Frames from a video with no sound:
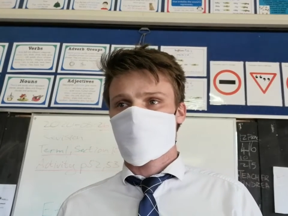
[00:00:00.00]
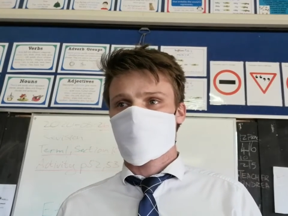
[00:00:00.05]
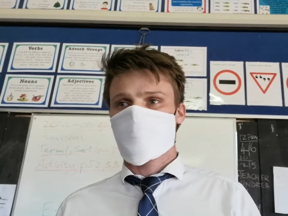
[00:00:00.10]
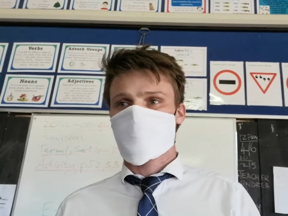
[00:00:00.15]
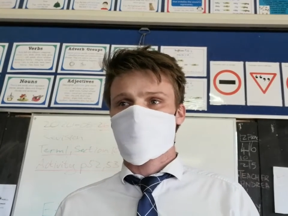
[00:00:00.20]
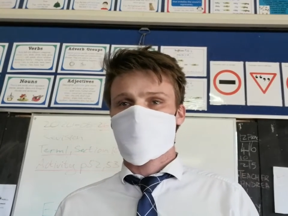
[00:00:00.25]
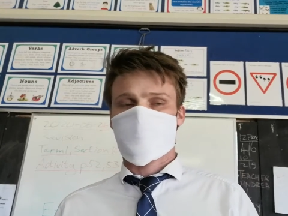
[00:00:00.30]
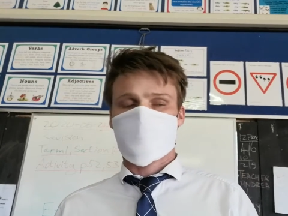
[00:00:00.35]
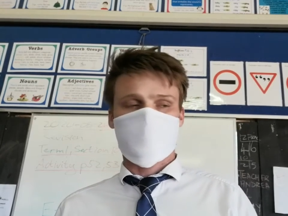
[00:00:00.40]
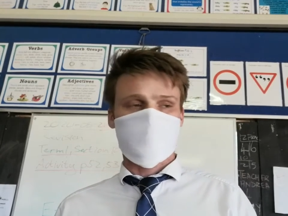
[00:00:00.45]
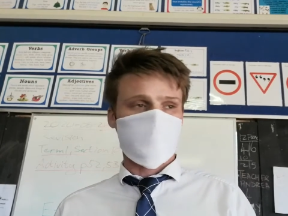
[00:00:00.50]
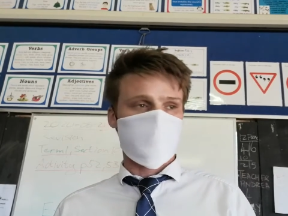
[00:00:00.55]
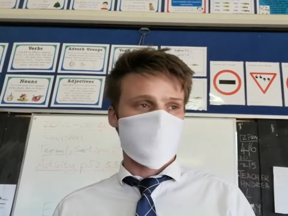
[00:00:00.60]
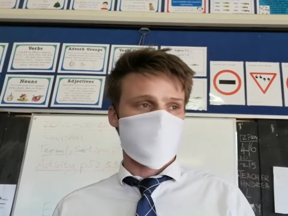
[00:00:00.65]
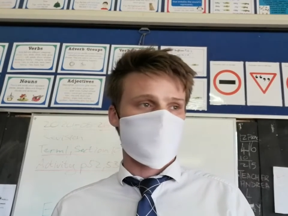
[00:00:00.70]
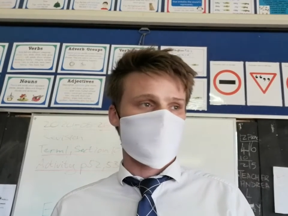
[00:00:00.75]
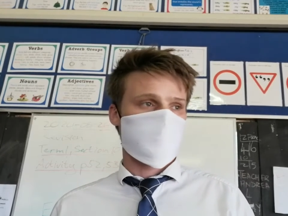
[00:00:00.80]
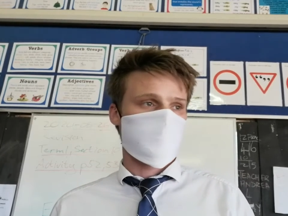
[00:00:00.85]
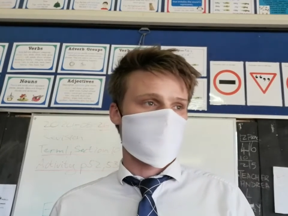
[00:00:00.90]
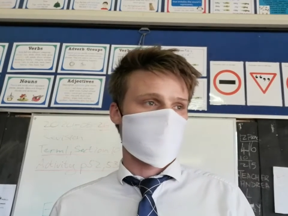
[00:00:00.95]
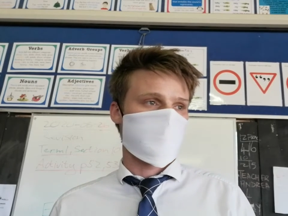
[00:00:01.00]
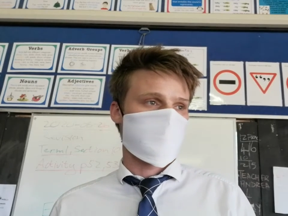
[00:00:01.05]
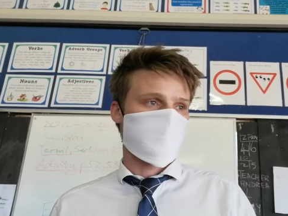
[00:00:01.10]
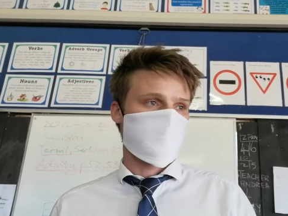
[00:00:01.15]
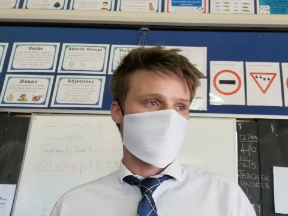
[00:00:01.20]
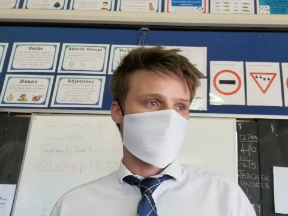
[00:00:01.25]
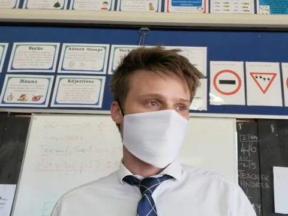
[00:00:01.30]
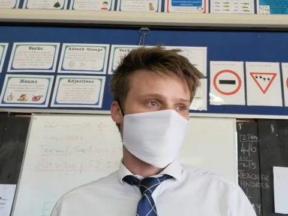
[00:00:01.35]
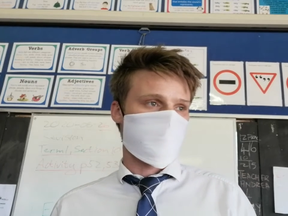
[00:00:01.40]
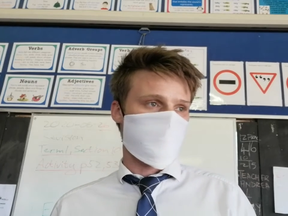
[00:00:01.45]
Physical
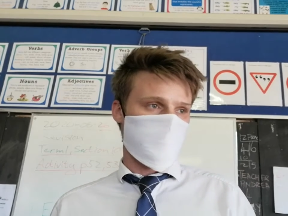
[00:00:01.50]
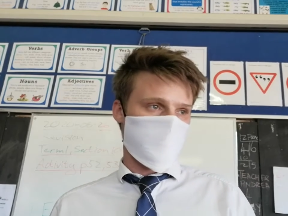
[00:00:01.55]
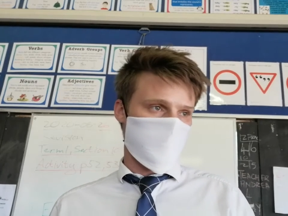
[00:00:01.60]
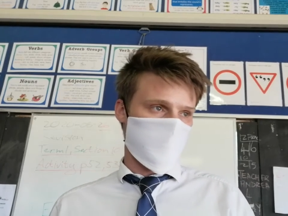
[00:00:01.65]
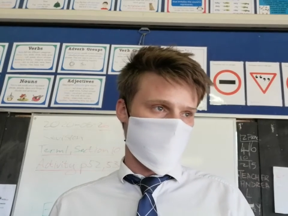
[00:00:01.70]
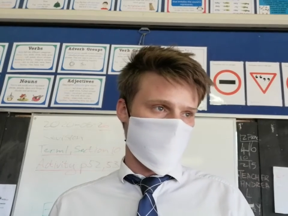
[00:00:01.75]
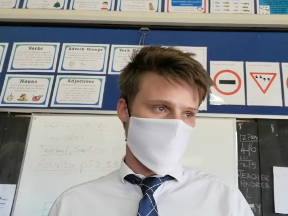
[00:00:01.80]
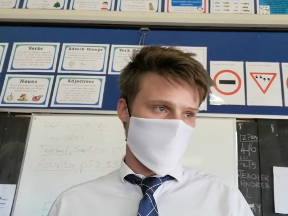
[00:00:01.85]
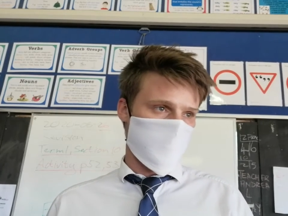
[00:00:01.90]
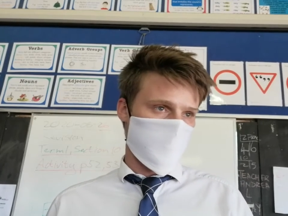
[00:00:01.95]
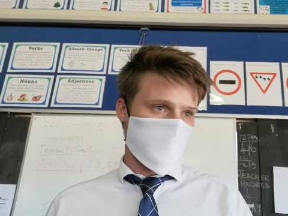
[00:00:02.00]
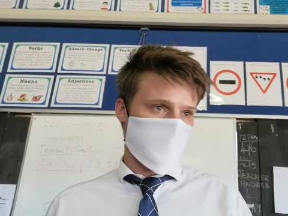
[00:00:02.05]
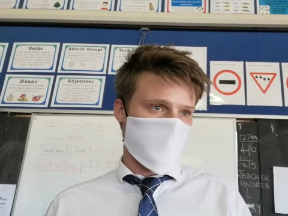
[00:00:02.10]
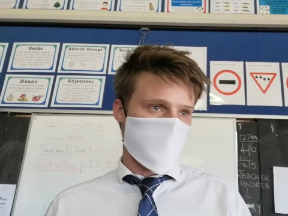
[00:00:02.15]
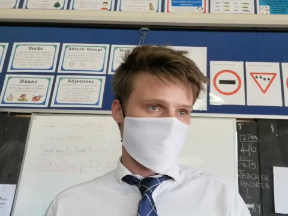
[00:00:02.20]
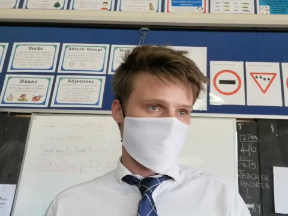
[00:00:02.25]
physician.